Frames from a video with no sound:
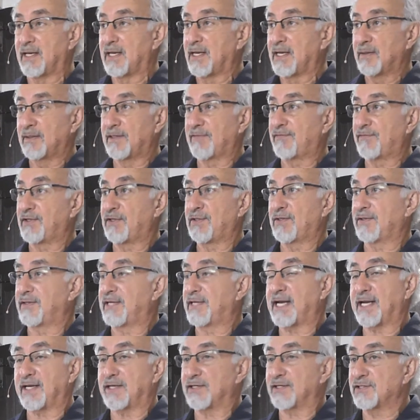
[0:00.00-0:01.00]
Well, if you do
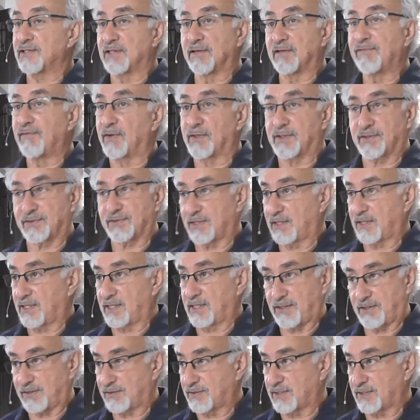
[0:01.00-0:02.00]
that, you're still focusing on
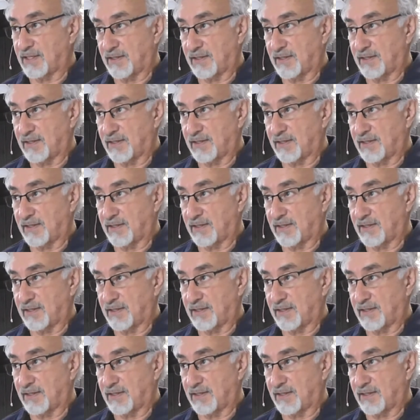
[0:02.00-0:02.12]
yourself.